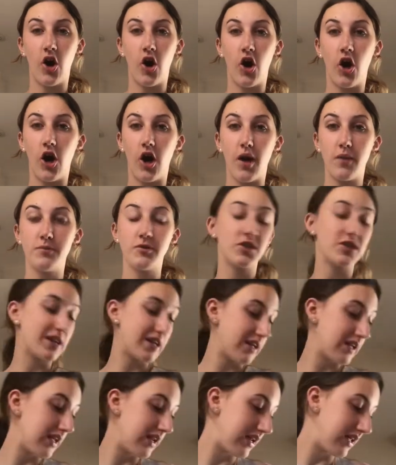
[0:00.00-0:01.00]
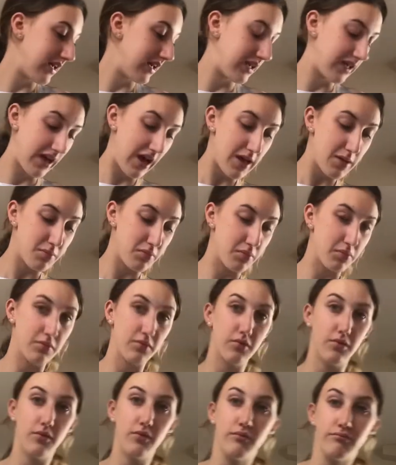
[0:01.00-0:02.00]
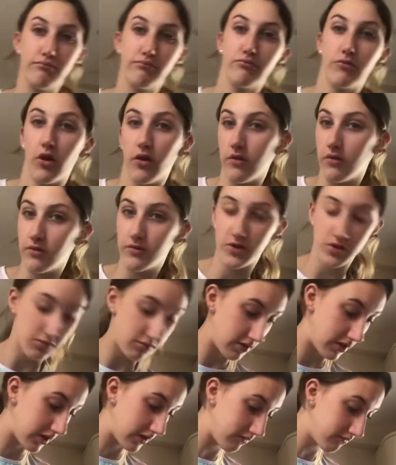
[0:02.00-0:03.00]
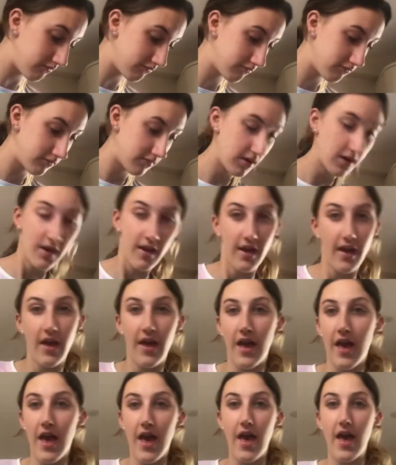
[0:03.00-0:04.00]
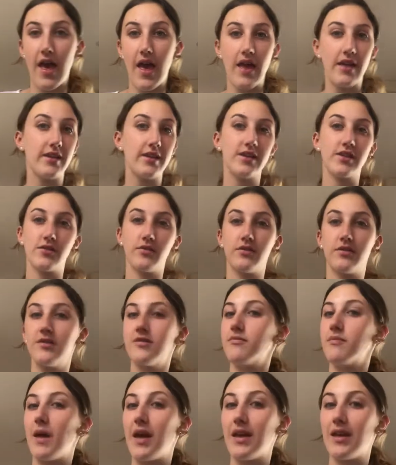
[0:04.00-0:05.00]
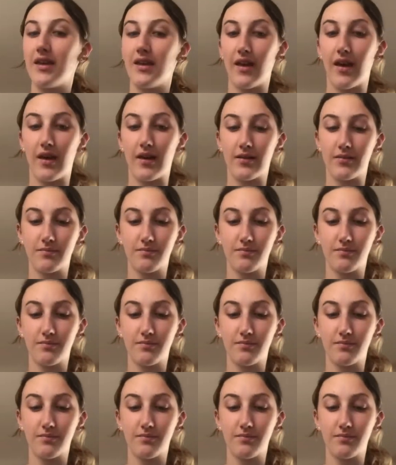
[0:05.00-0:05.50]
I'm just clearly incapable of doing any sort of baking.